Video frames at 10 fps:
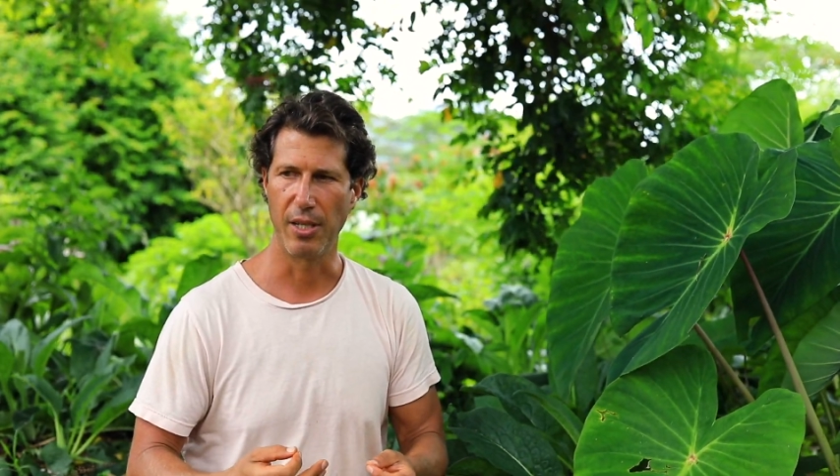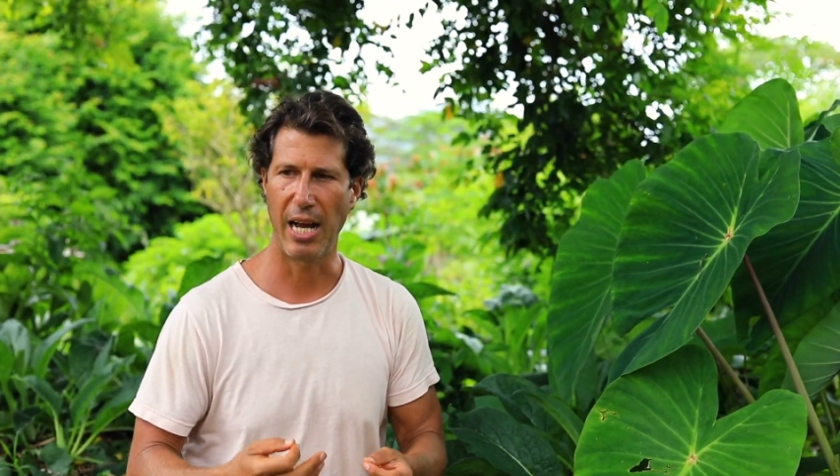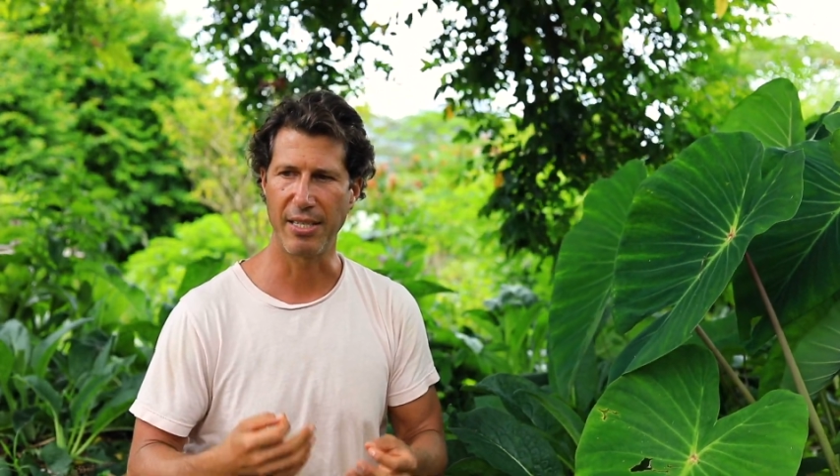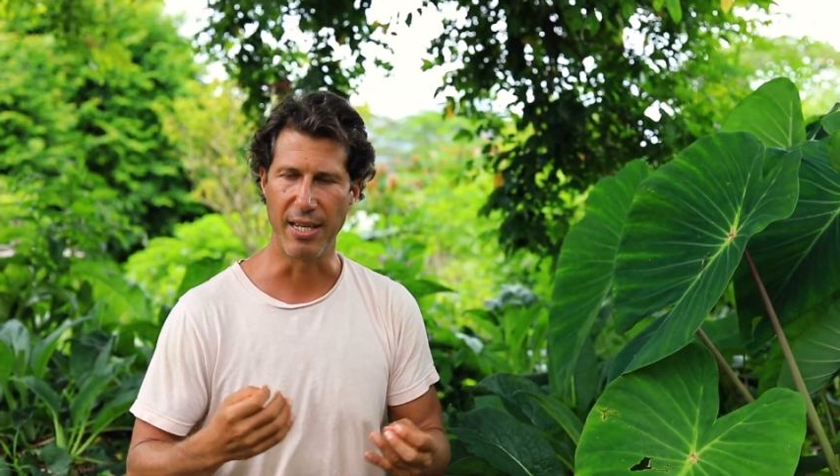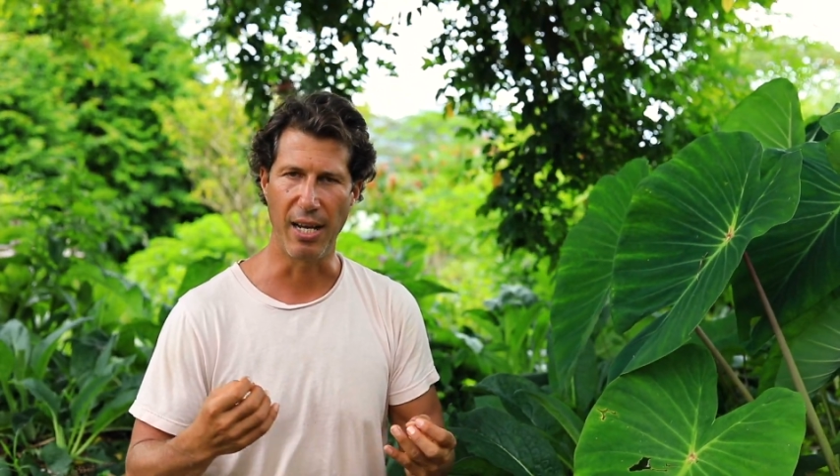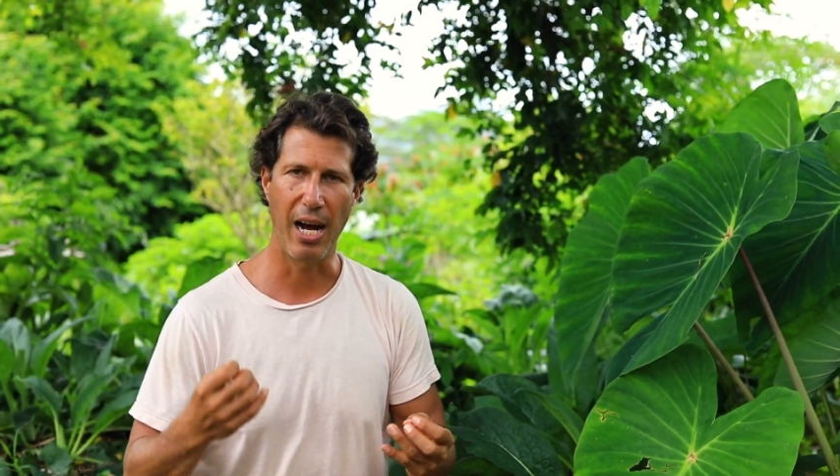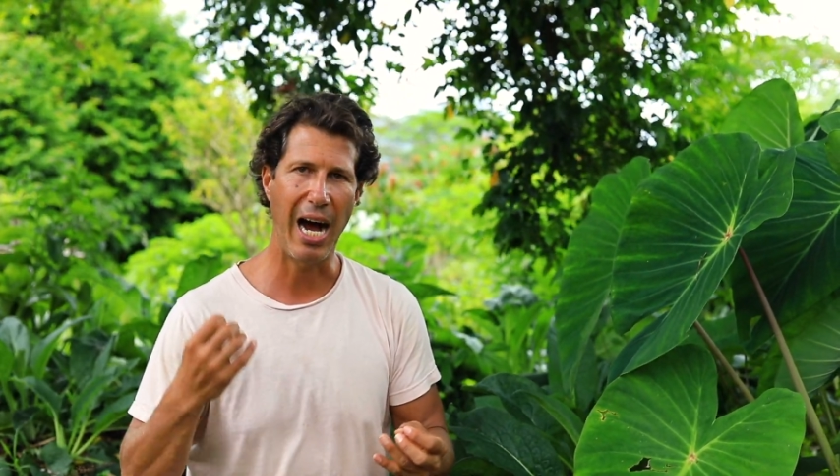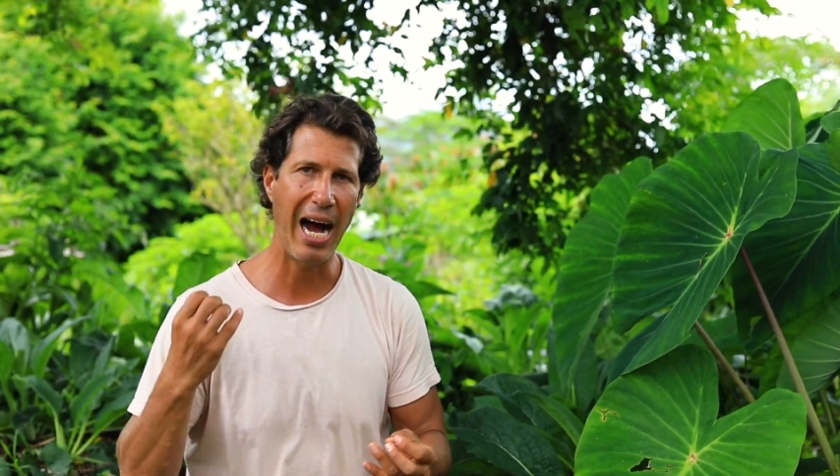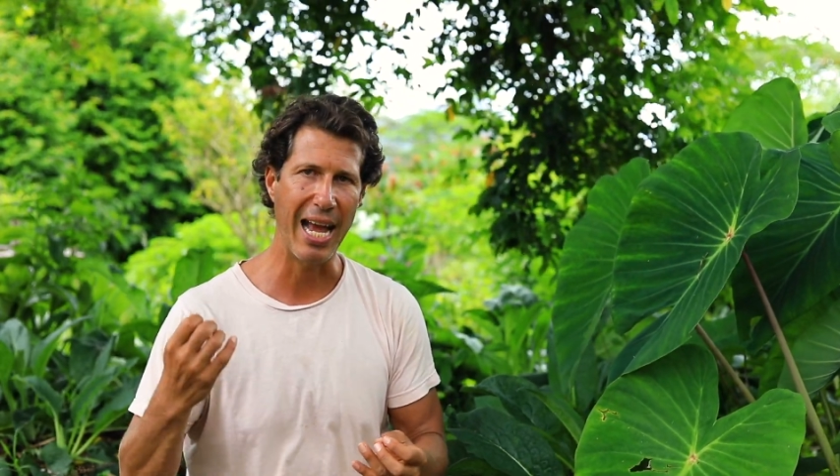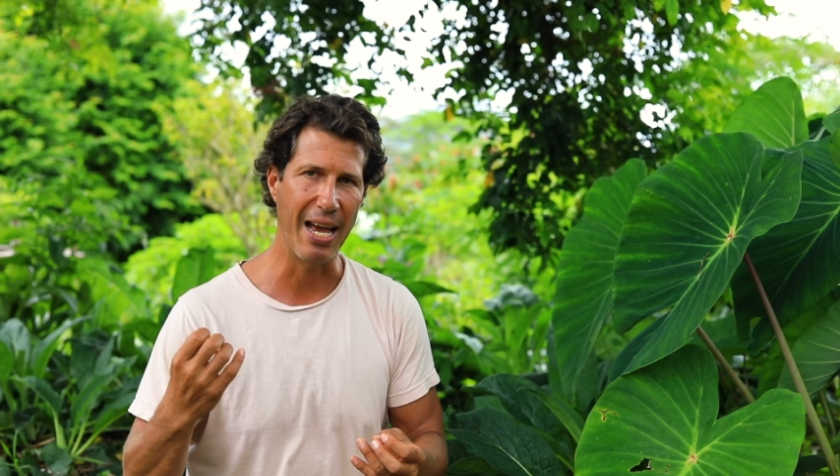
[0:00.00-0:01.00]
has a
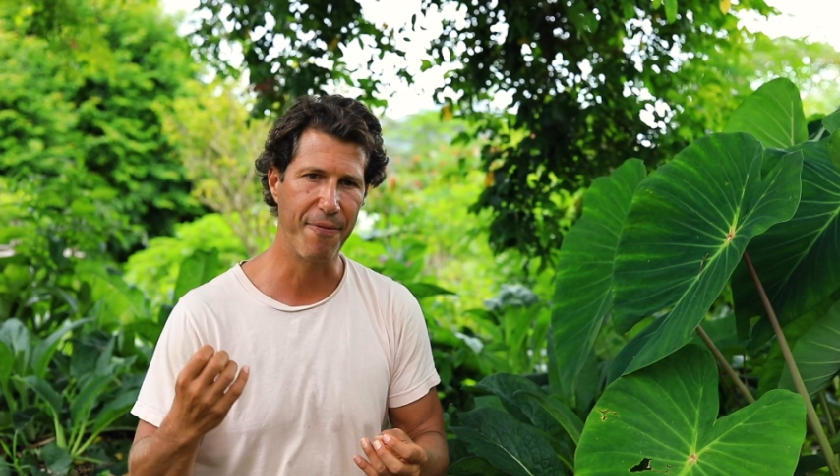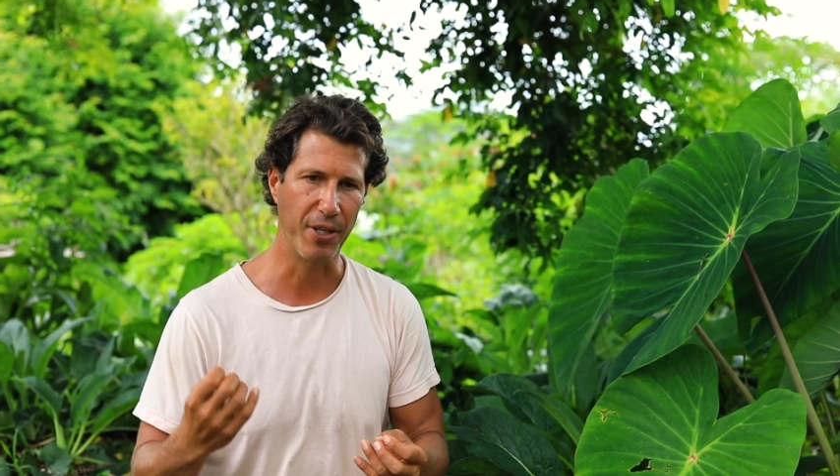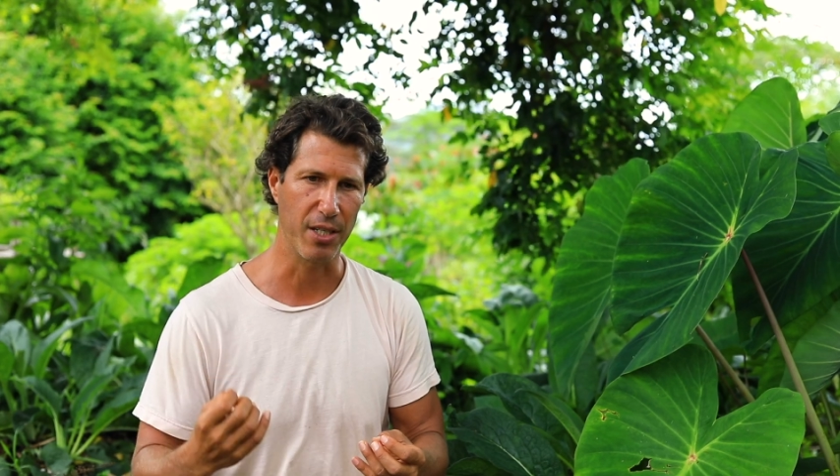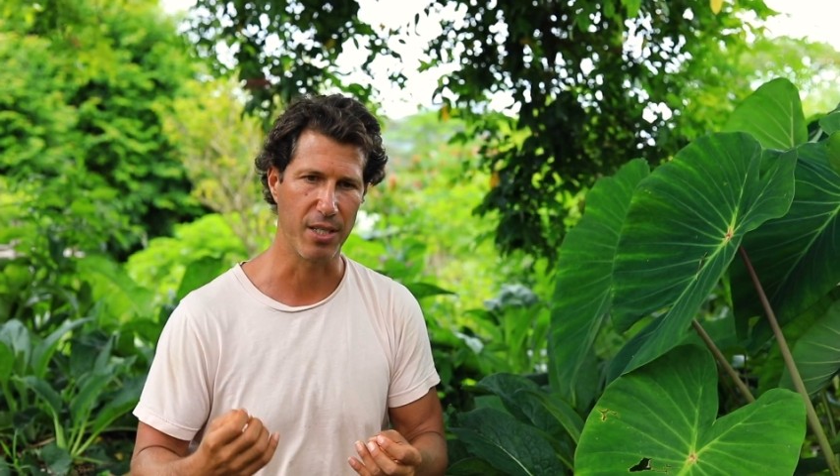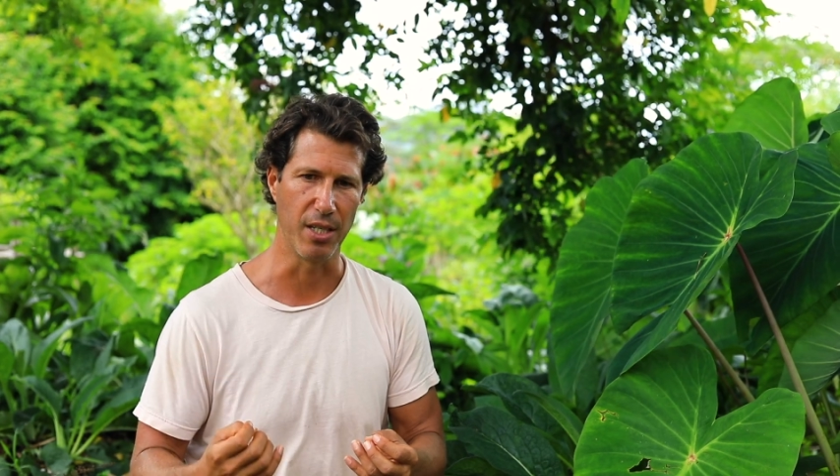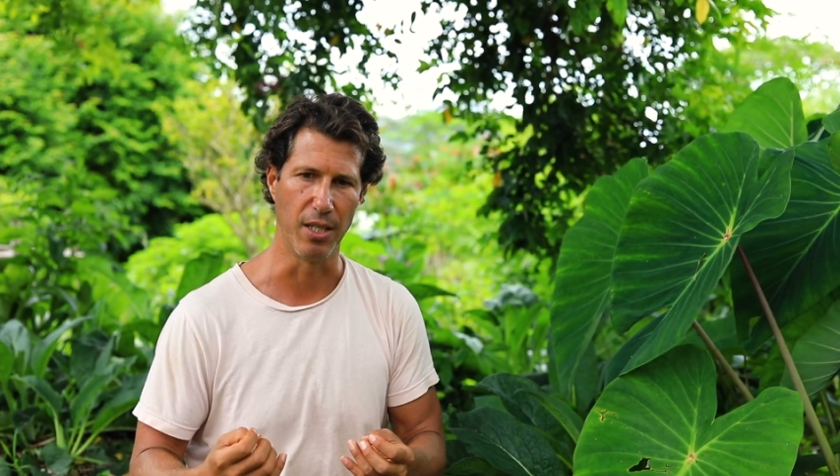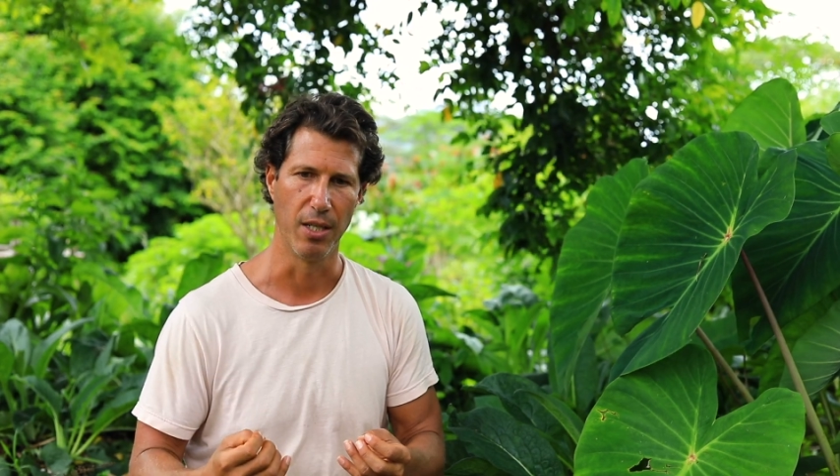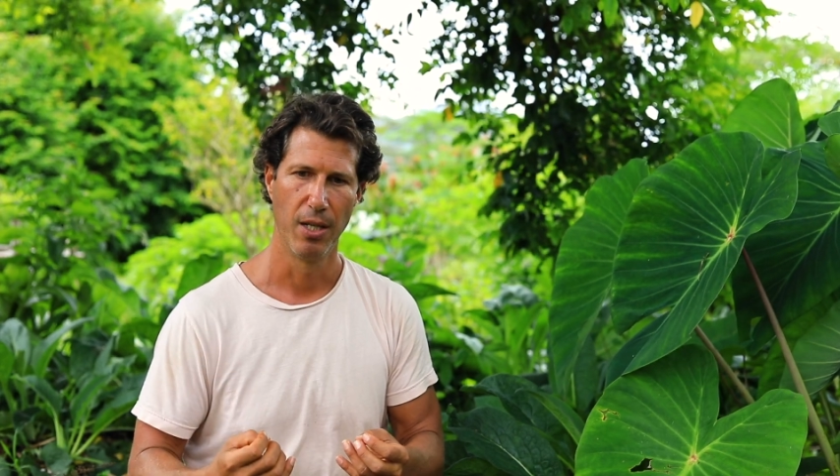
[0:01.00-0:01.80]
high efficacy.